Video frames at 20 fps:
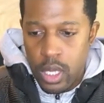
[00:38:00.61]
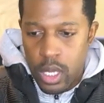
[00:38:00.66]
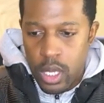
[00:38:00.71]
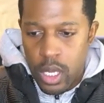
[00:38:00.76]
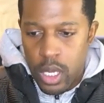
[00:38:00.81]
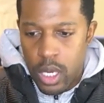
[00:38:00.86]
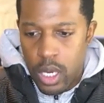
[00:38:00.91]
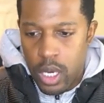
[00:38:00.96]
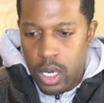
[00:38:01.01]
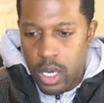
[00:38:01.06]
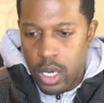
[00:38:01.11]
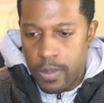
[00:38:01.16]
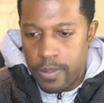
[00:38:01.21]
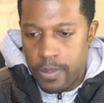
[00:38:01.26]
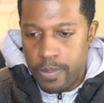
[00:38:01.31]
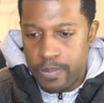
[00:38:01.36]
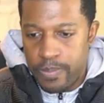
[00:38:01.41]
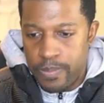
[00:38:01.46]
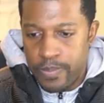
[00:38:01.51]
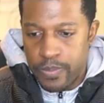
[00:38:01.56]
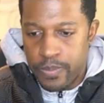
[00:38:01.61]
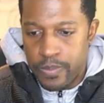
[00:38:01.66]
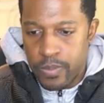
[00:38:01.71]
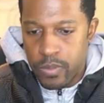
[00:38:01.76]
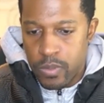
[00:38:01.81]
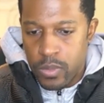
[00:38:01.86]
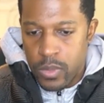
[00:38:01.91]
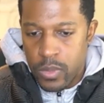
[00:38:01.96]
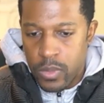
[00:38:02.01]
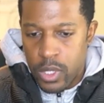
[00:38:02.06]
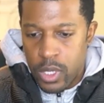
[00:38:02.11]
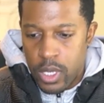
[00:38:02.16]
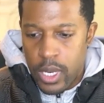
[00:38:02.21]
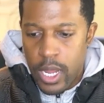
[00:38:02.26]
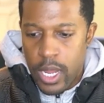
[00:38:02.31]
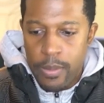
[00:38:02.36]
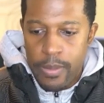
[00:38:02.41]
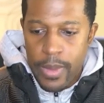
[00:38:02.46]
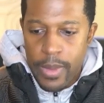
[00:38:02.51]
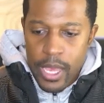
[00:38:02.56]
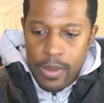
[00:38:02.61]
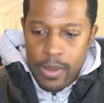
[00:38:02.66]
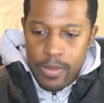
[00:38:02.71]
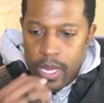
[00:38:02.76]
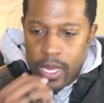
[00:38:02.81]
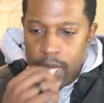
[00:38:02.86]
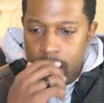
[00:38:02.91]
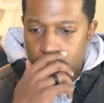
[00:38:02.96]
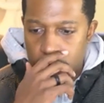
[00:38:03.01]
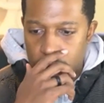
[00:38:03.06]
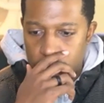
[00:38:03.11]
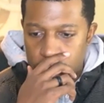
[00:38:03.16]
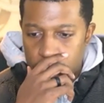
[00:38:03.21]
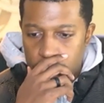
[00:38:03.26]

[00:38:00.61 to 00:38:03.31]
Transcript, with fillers: Um, now maybe, you